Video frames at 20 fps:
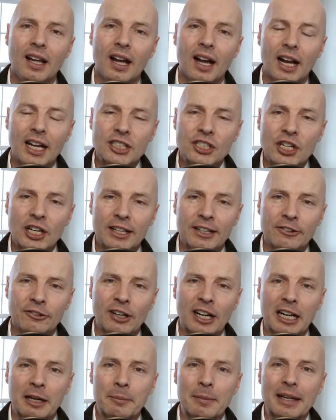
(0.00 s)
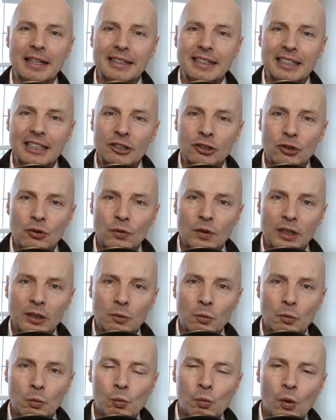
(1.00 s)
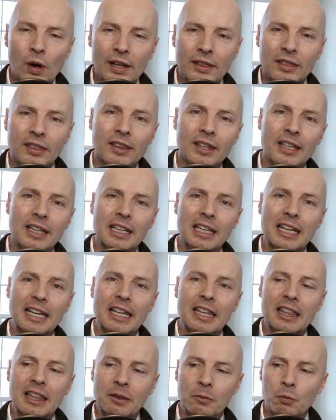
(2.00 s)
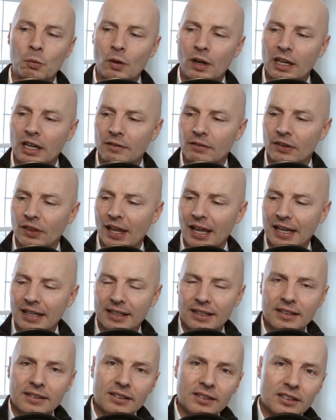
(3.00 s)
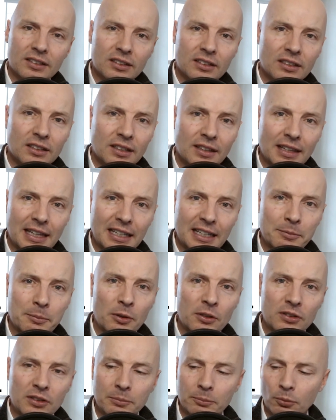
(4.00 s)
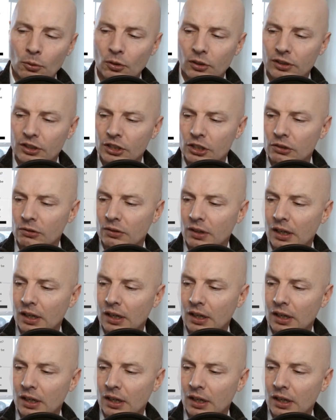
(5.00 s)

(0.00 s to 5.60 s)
I generally recommend doing one thing, and whatever that is, that's most important to you.